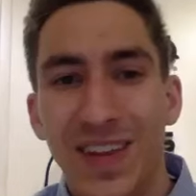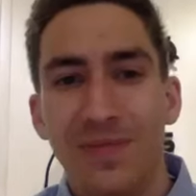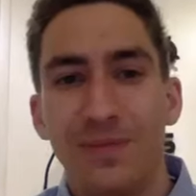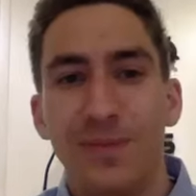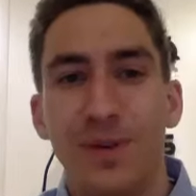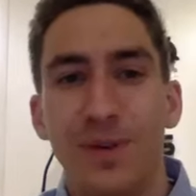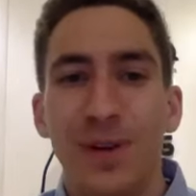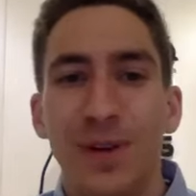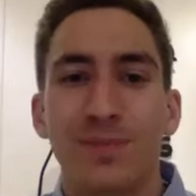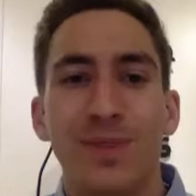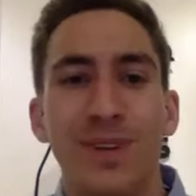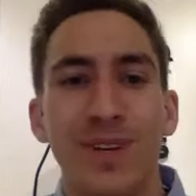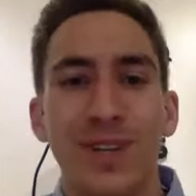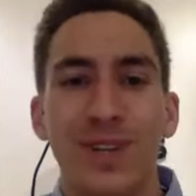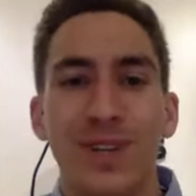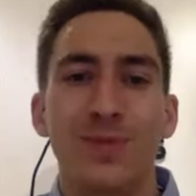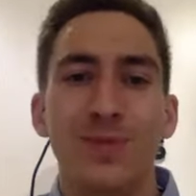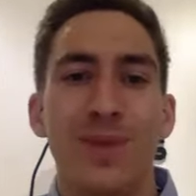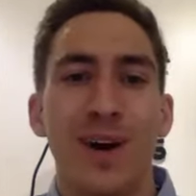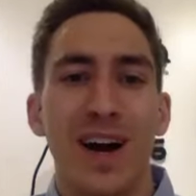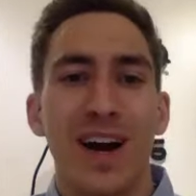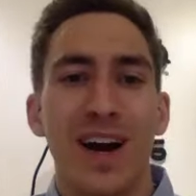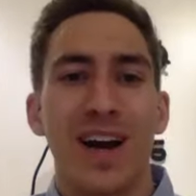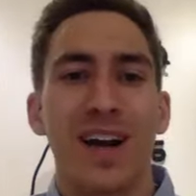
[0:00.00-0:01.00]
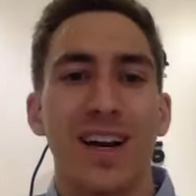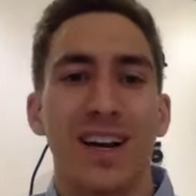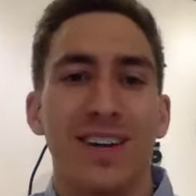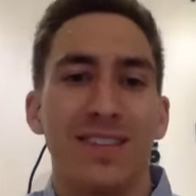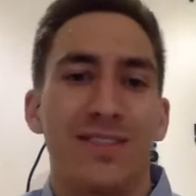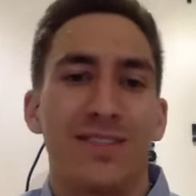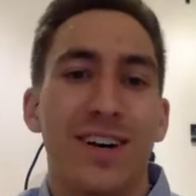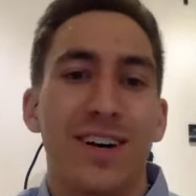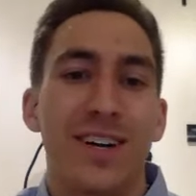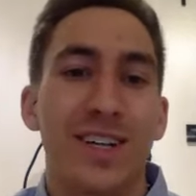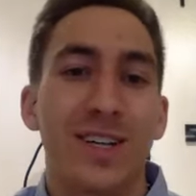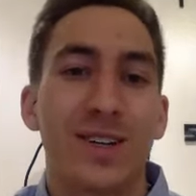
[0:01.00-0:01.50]
that brings me to my
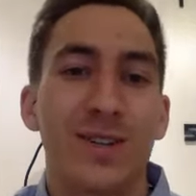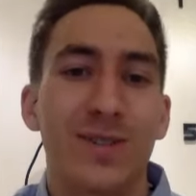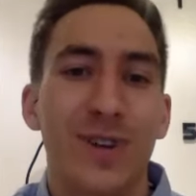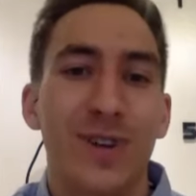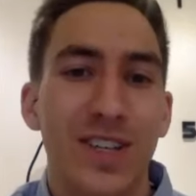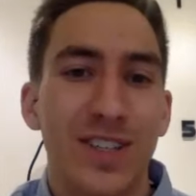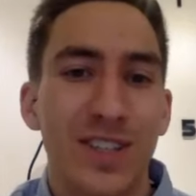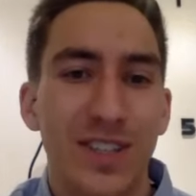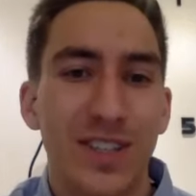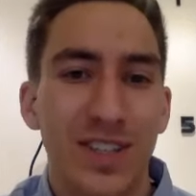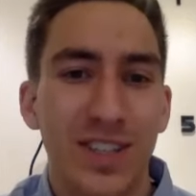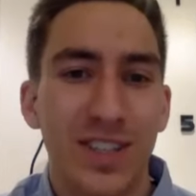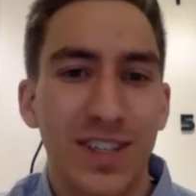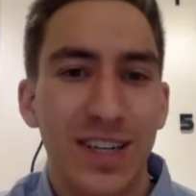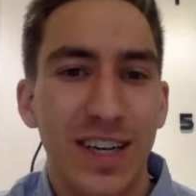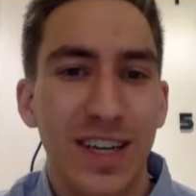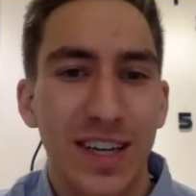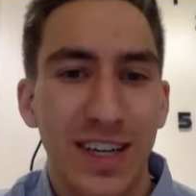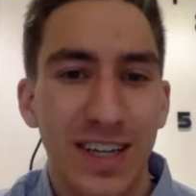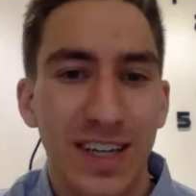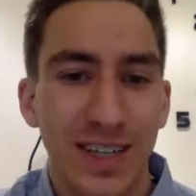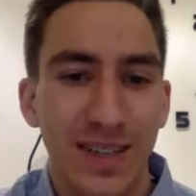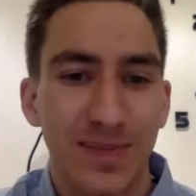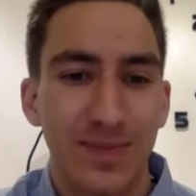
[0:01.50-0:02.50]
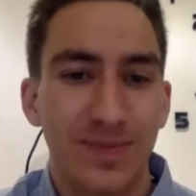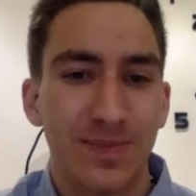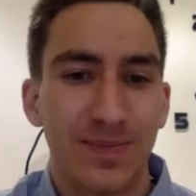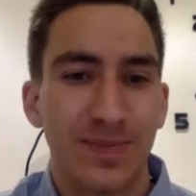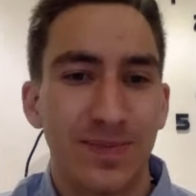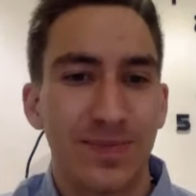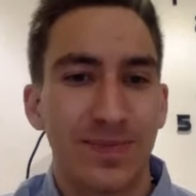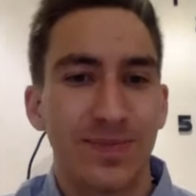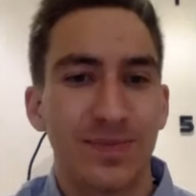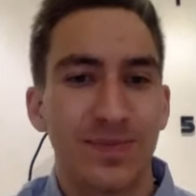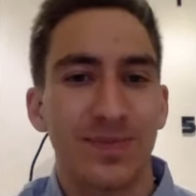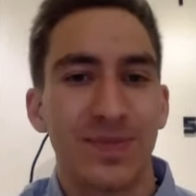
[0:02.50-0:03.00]
final question.
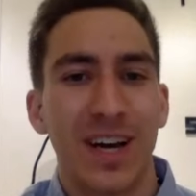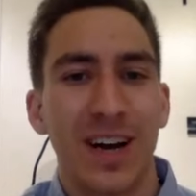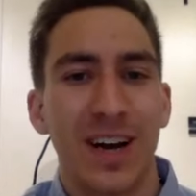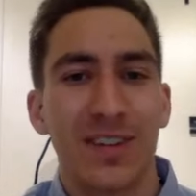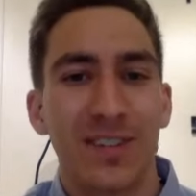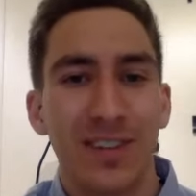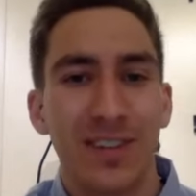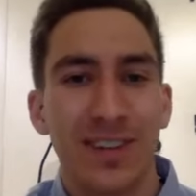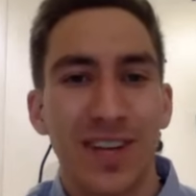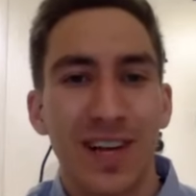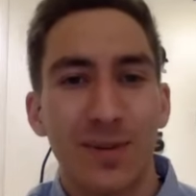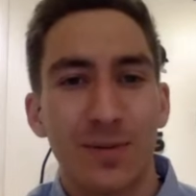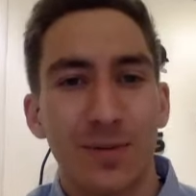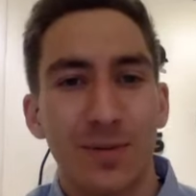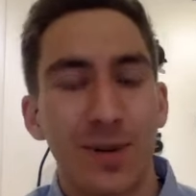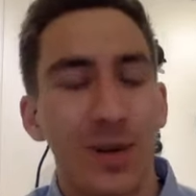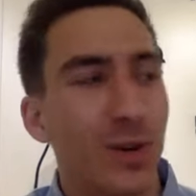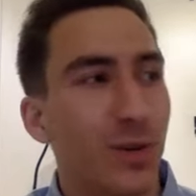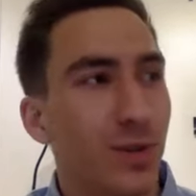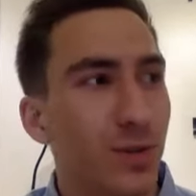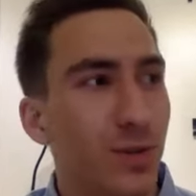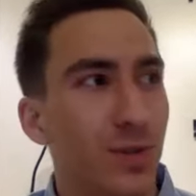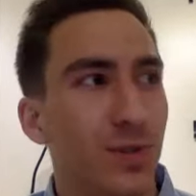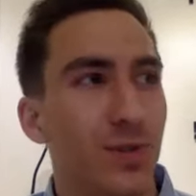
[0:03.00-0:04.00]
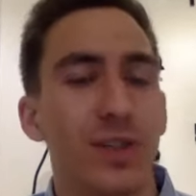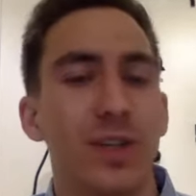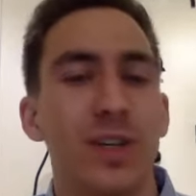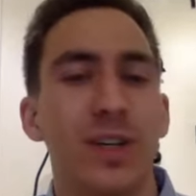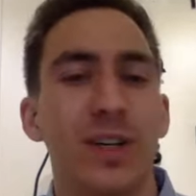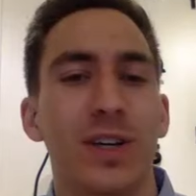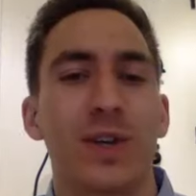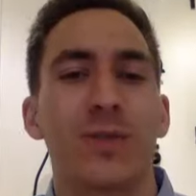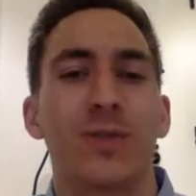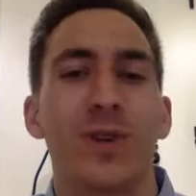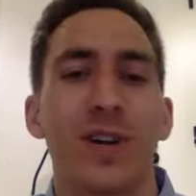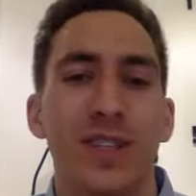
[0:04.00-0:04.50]
After that, we go to
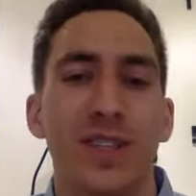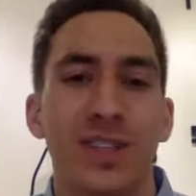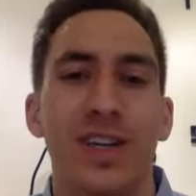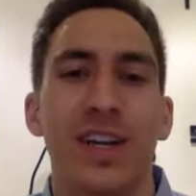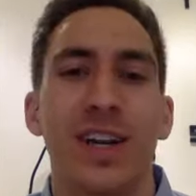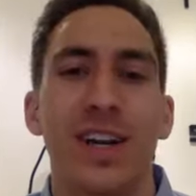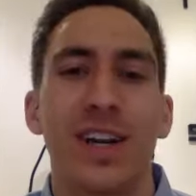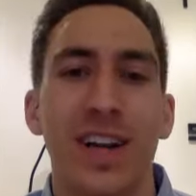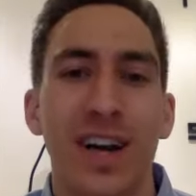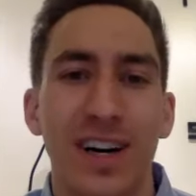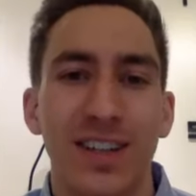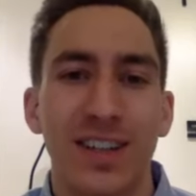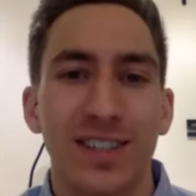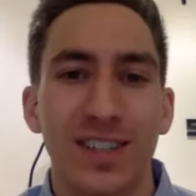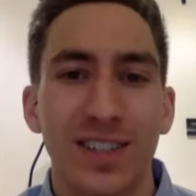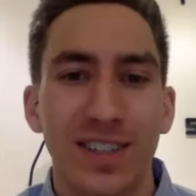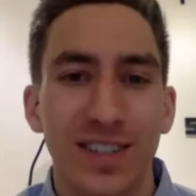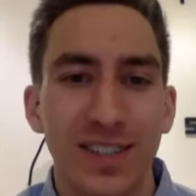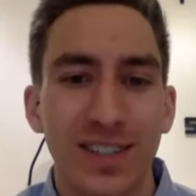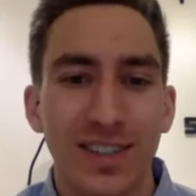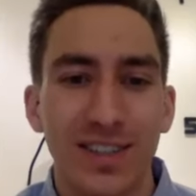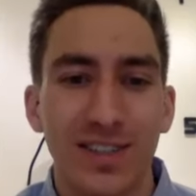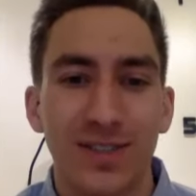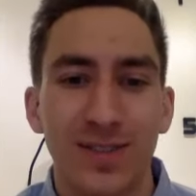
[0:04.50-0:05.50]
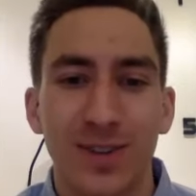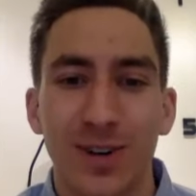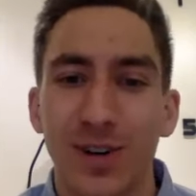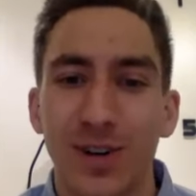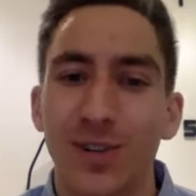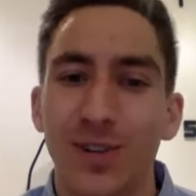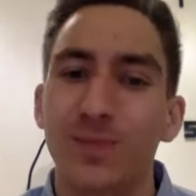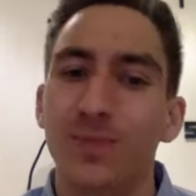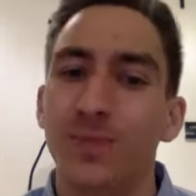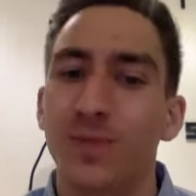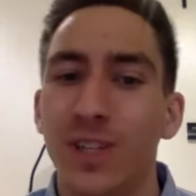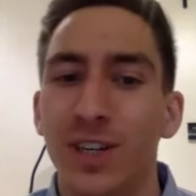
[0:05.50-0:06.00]
the question and answer
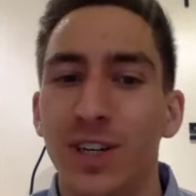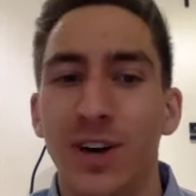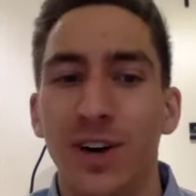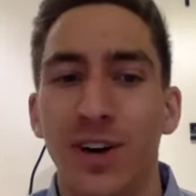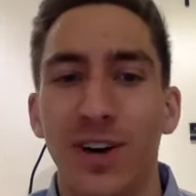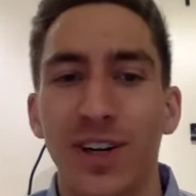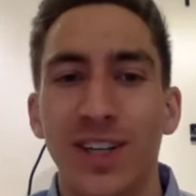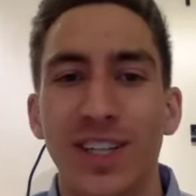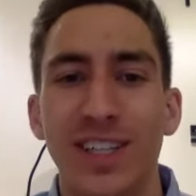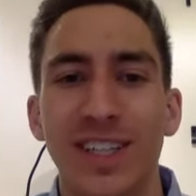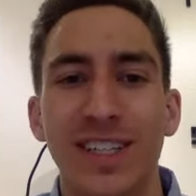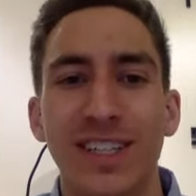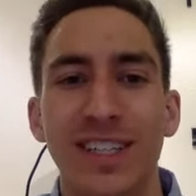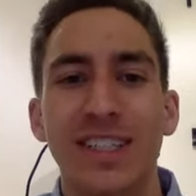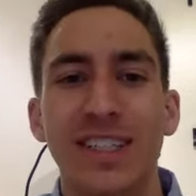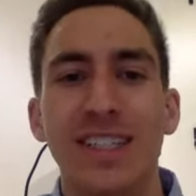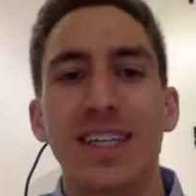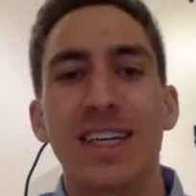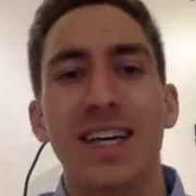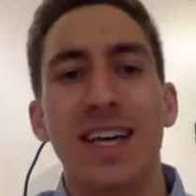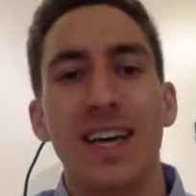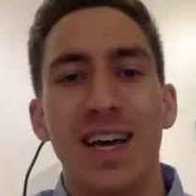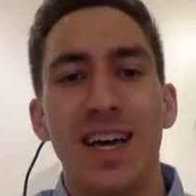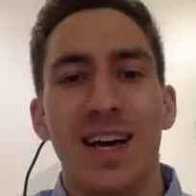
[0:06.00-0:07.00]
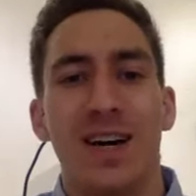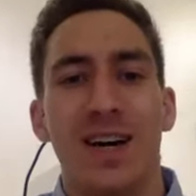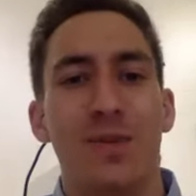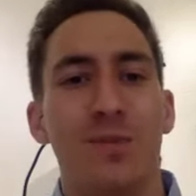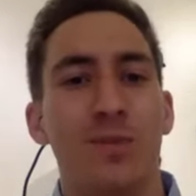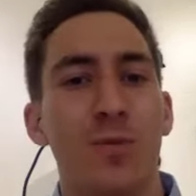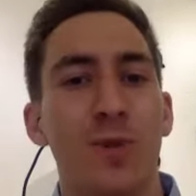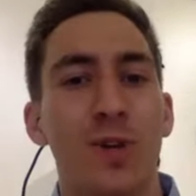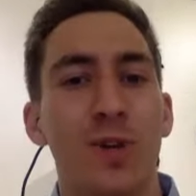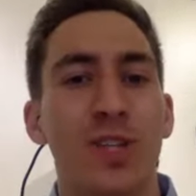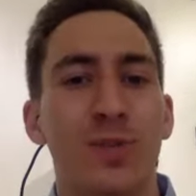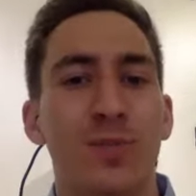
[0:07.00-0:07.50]
from the audience.
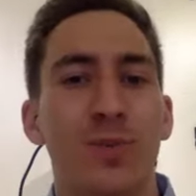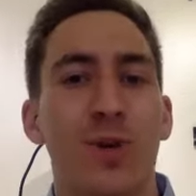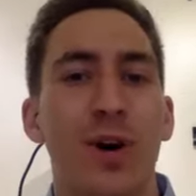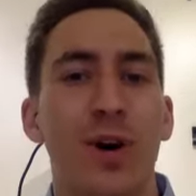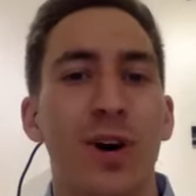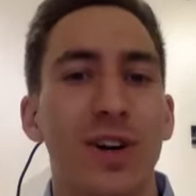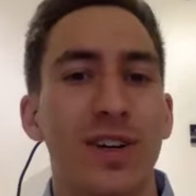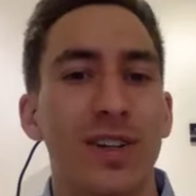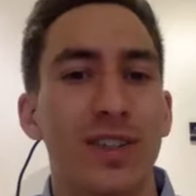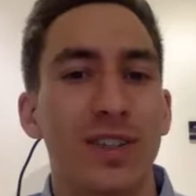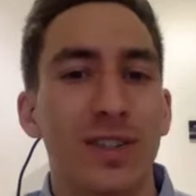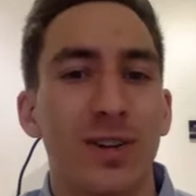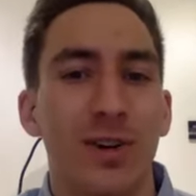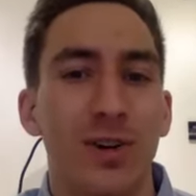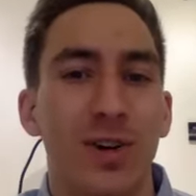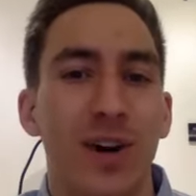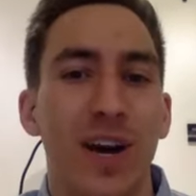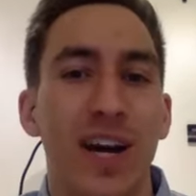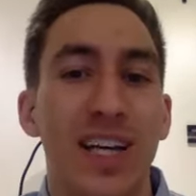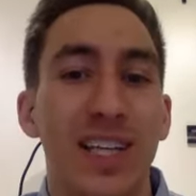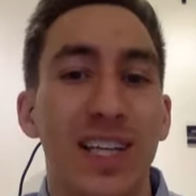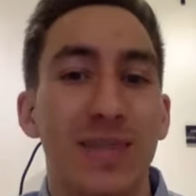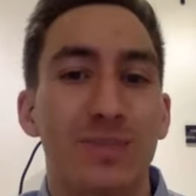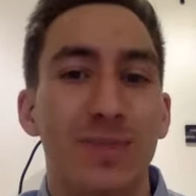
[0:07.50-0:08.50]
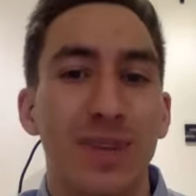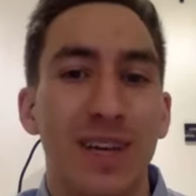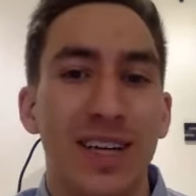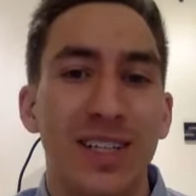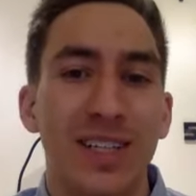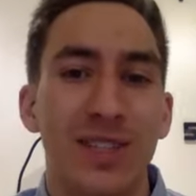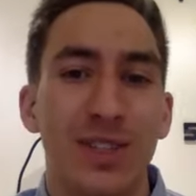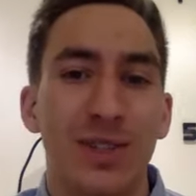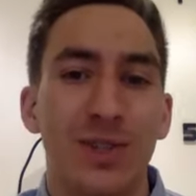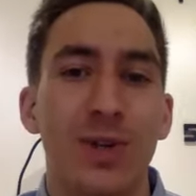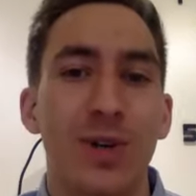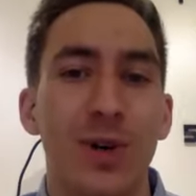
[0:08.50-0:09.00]
Which points or
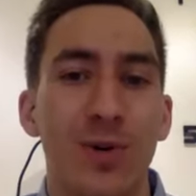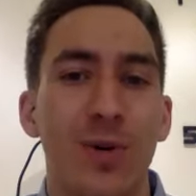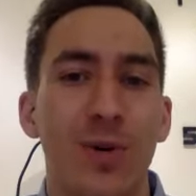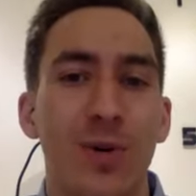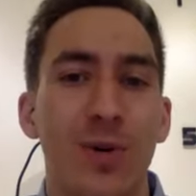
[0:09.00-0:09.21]
aspects do you